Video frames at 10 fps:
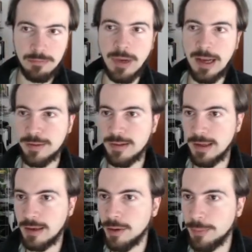pass
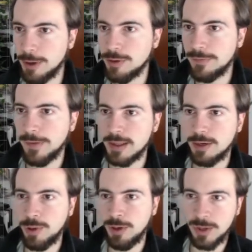the component
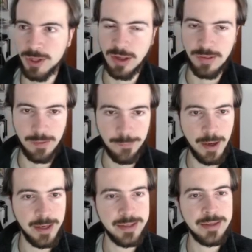factory we just
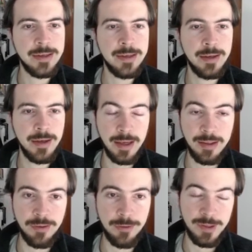defined
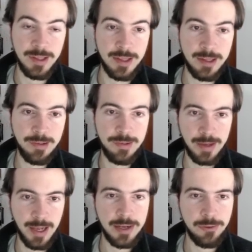into the existing
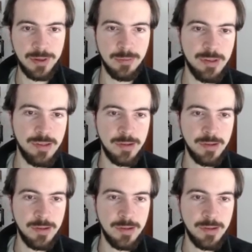algorithms.